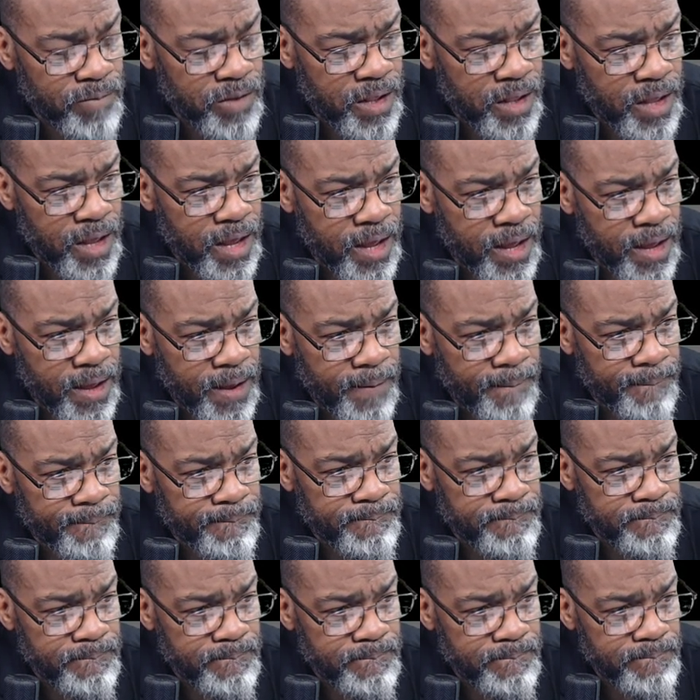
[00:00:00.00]

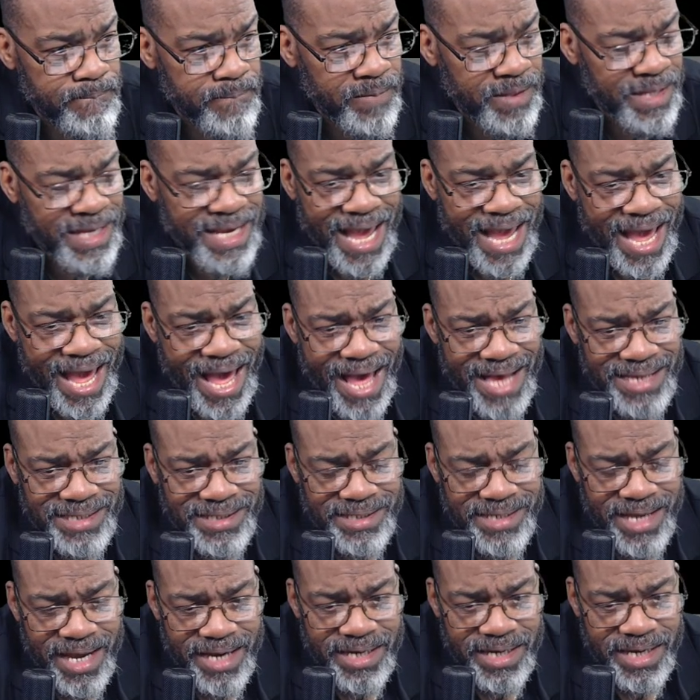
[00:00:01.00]
um, the
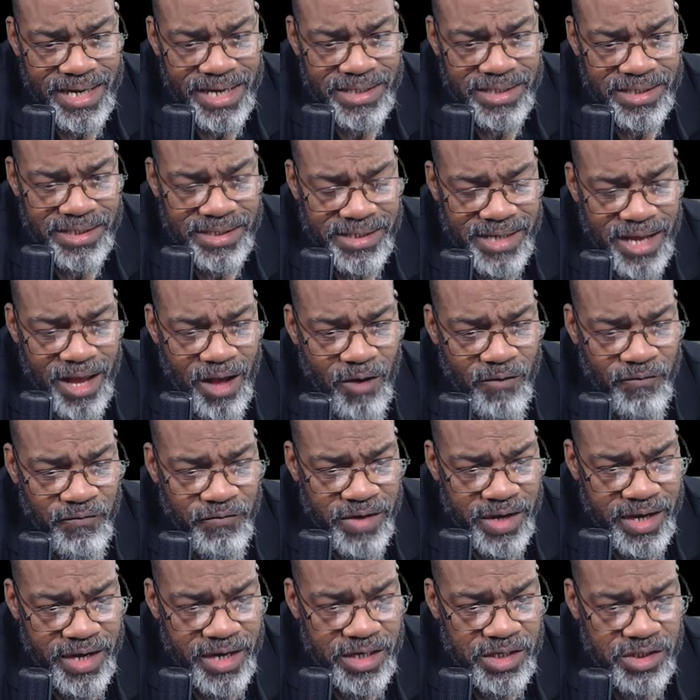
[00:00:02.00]
asset itself
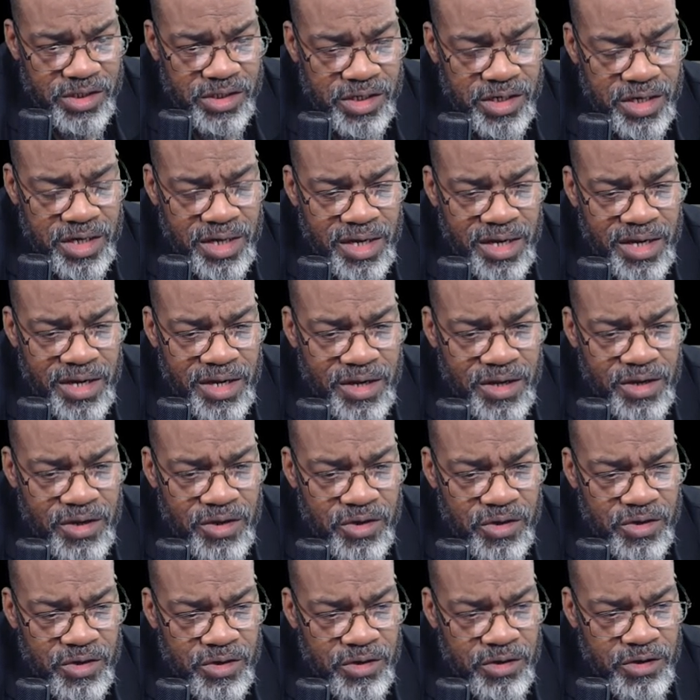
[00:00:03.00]
is
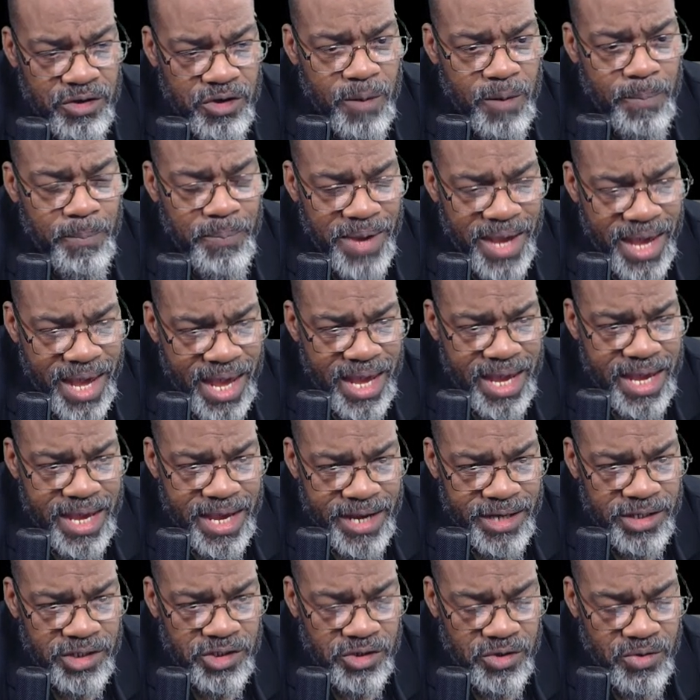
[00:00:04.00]
you're paying
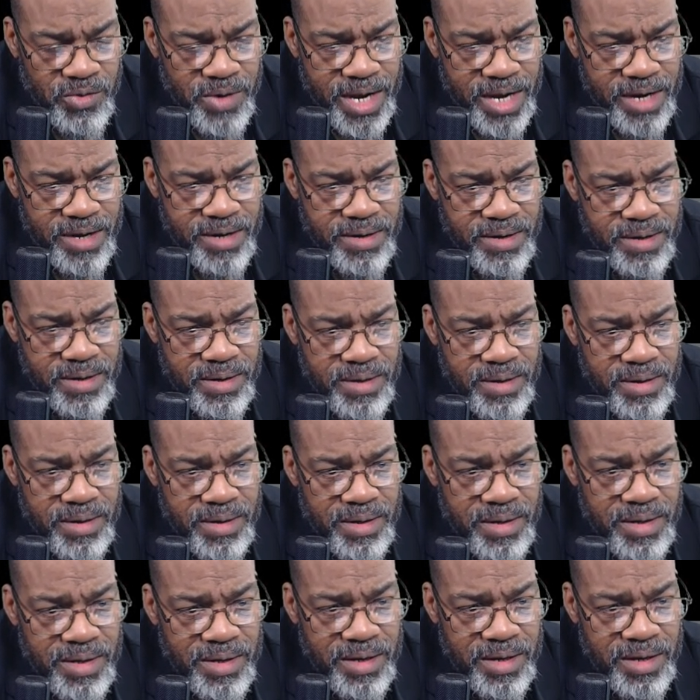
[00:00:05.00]
into it.
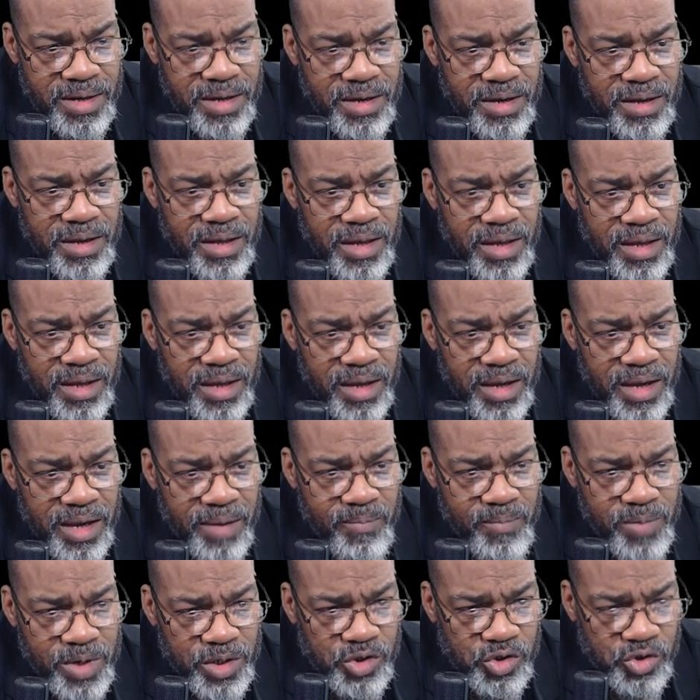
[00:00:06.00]

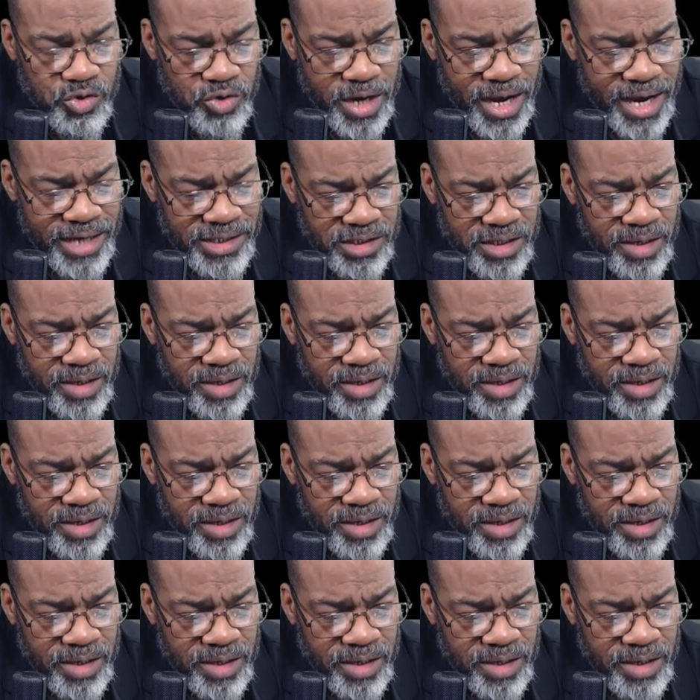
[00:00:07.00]
It matures